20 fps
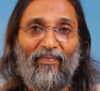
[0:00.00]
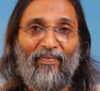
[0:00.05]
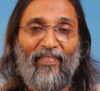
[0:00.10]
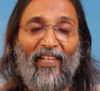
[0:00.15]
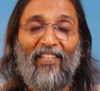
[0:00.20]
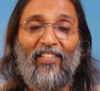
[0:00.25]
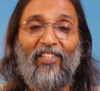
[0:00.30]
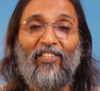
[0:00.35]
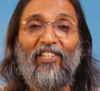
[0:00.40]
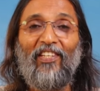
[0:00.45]

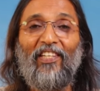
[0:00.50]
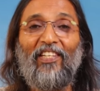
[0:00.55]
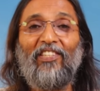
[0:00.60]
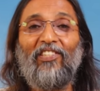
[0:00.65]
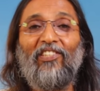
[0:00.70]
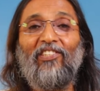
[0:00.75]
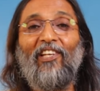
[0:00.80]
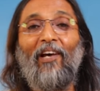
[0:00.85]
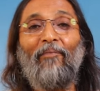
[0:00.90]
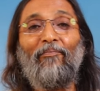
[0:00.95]
That is a
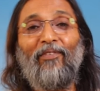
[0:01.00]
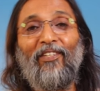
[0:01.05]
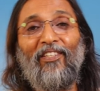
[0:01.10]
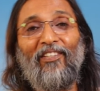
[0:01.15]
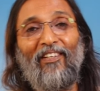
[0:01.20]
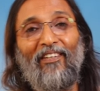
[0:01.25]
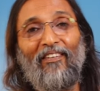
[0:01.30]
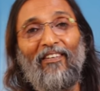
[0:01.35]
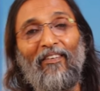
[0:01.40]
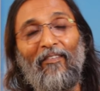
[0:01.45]

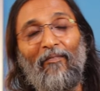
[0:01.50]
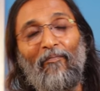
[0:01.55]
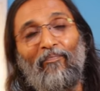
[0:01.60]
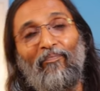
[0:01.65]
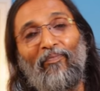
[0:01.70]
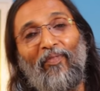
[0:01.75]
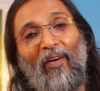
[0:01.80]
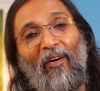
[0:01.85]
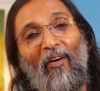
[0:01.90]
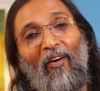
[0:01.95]
conception
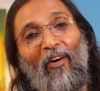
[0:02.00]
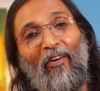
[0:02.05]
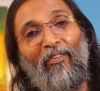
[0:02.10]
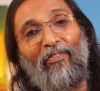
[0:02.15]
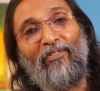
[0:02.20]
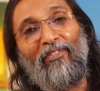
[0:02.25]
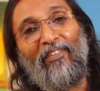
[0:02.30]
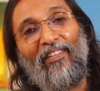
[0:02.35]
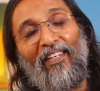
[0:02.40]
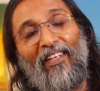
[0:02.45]

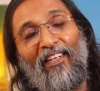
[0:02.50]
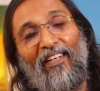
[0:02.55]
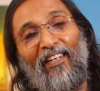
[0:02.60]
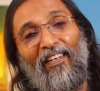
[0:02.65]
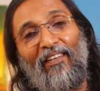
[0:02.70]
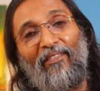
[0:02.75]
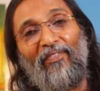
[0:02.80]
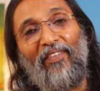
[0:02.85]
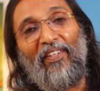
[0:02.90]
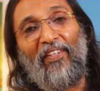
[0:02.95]
of
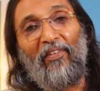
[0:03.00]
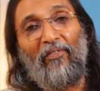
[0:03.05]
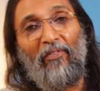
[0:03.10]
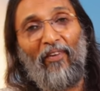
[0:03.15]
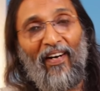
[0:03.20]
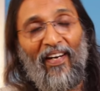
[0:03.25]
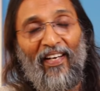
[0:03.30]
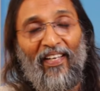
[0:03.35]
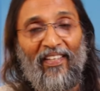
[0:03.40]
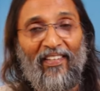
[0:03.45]
the
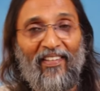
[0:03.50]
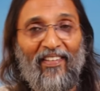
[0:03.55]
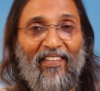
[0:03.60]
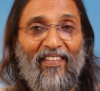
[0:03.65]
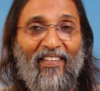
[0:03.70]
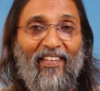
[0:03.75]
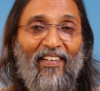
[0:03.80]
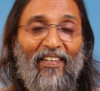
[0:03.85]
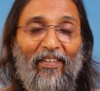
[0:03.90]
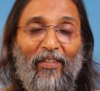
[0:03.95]
divine
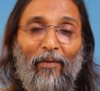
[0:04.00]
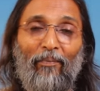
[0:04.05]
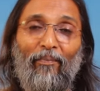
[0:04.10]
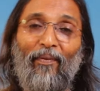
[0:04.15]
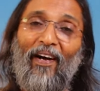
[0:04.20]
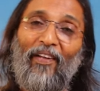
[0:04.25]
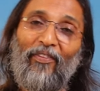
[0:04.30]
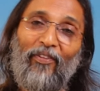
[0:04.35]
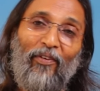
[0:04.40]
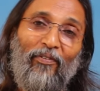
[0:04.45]
on the
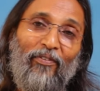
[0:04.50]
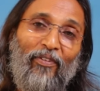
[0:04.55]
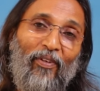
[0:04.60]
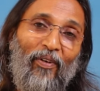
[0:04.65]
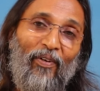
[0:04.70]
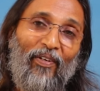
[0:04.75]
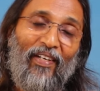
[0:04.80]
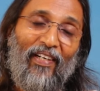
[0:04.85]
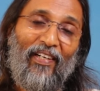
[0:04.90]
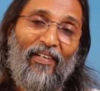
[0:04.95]
path of
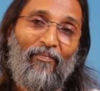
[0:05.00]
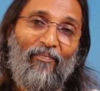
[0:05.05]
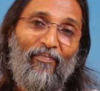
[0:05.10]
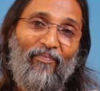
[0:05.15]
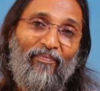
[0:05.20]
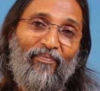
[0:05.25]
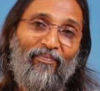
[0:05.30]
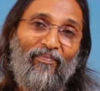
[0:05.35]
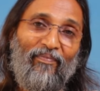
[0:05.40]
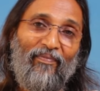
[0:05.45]
yoga.
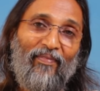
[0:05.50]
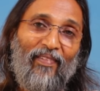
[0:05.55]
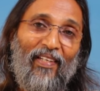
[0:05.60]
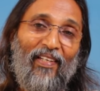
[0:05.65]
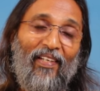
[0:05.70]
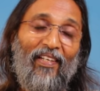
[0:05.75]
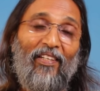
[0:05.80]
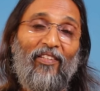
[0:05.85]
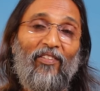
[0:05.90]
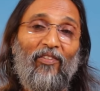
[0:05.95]

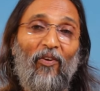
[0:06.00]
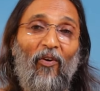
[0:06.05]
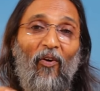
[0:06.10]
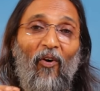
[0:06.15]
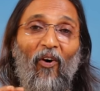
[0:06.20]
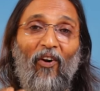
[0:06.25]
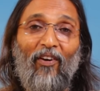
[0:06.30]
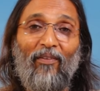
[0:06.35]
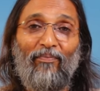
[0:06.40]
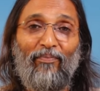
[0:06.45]
It's
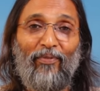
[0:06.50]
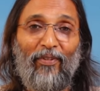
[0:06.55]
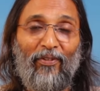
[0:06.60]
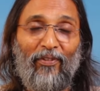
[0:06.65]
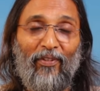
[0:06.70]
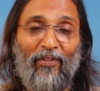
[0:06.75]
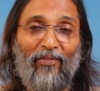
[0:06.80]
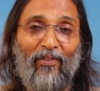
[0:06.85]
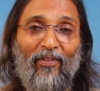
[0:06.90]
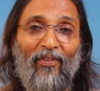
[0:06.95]

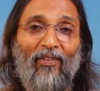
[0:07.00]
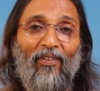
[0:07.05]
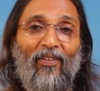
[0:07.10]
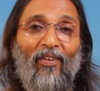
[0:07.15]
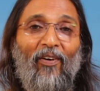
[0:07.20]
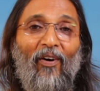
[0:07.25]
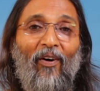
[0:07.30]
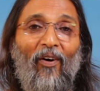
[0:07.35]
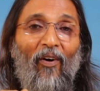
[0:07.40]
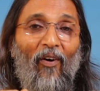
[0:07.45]
all-beautiful,
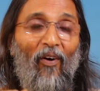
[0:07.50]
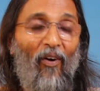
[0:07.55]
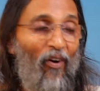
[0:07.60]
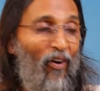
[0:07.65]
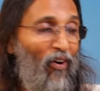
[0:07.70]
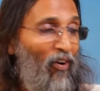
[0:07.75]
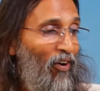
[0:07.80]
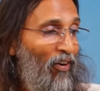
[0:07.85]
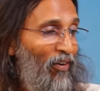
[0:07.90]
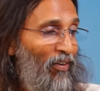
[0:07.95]

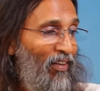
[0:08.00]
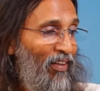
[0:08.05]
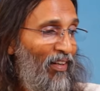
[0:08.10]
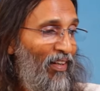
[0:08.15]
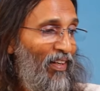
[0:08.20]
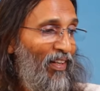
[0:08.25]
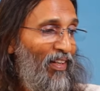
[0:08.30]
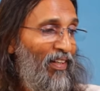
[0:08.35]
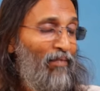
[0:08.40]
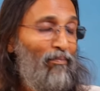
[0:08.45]

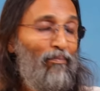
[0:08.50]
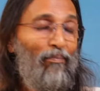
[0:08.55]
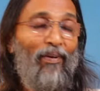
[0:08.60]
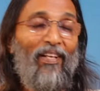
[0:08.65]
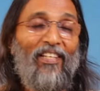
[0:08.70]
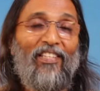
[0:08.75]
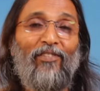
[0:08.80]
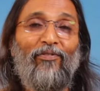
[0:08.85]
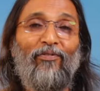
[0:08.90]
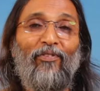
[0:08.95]

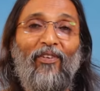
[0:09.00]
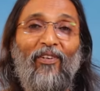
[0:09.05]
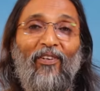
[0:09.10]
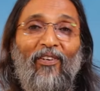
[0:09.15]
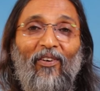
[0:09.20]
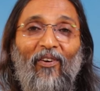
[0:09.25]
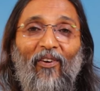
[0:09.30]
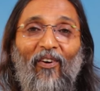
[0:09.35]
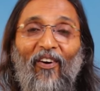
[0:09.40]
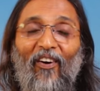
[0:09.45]
all-blissful,
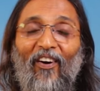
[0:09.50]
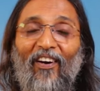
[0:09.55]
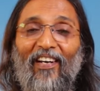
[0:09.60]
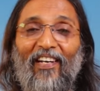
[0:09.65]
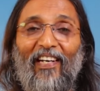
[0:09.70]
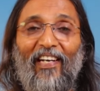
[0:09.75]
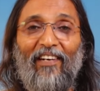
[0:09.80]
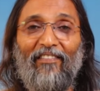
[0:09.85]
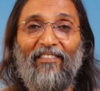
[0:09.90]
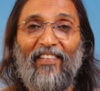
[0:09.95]

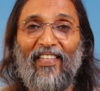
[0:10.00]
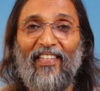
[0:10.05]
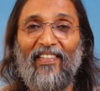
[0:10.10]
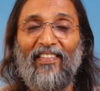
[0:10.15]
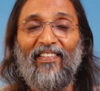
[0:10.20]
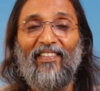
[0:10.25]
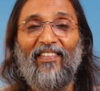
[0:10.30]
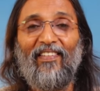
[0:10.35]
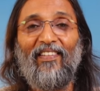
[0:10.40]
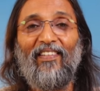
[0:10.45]
all-loving.